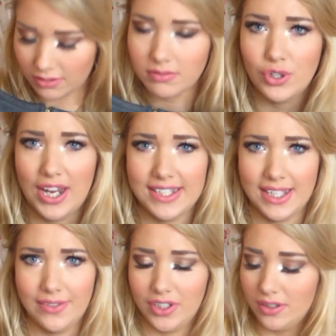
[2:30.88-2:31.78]
dress
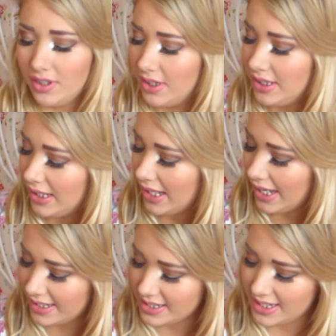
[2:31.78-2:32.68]
even,
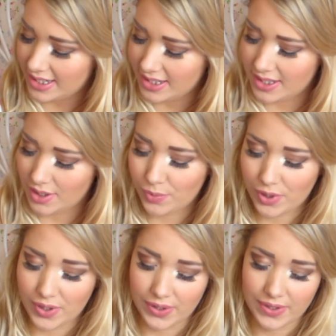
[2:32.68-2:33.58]
and it
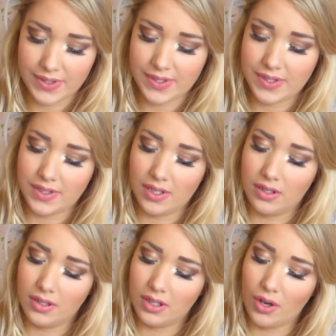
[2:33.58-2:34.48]
was
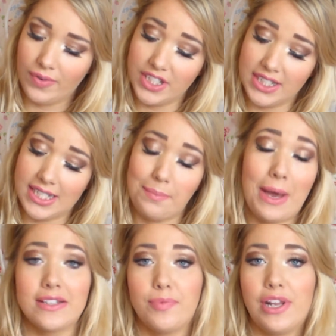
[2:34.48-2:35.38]
originally £10,
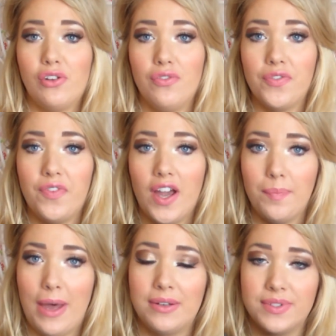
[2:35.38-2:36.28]
but I got it for
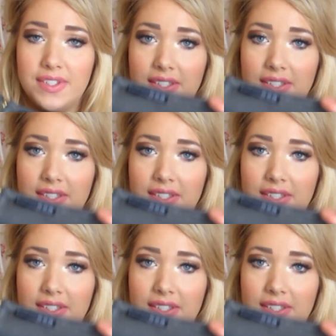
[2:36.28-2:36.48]
£5 in the